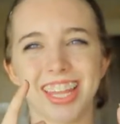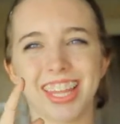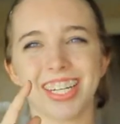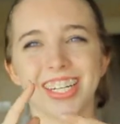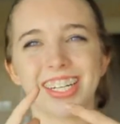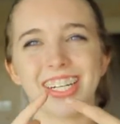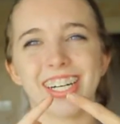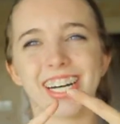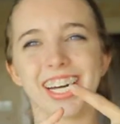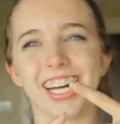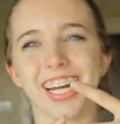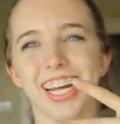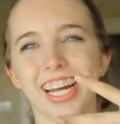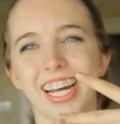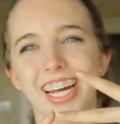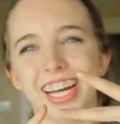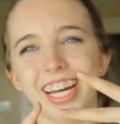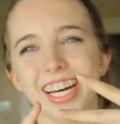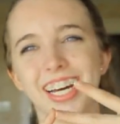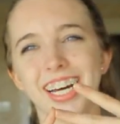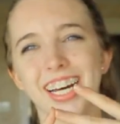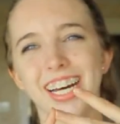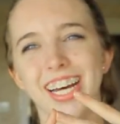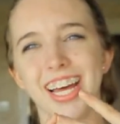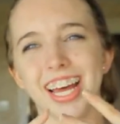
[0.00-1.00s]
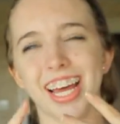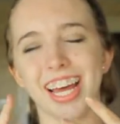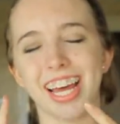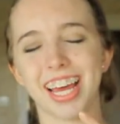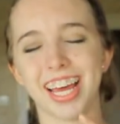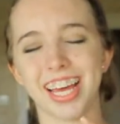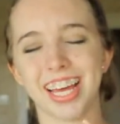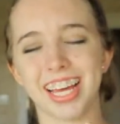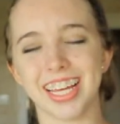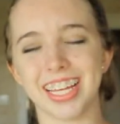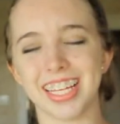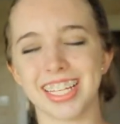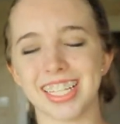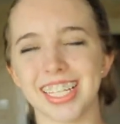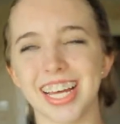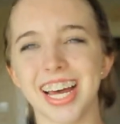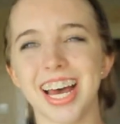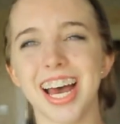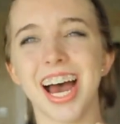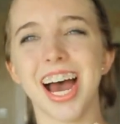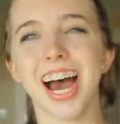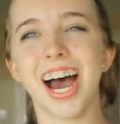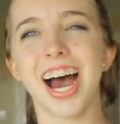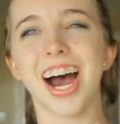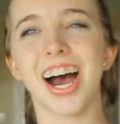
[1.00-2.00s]
3 is
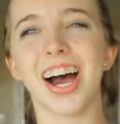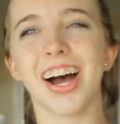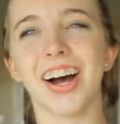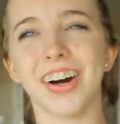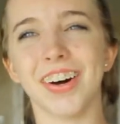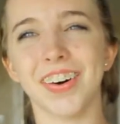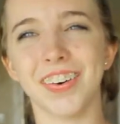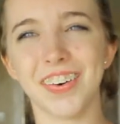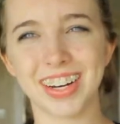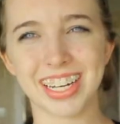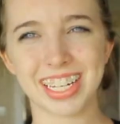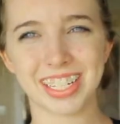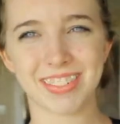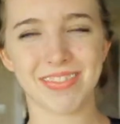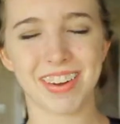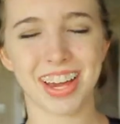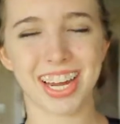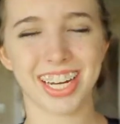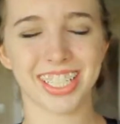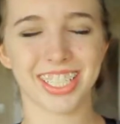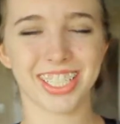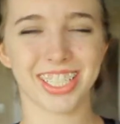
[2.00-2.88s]
Always make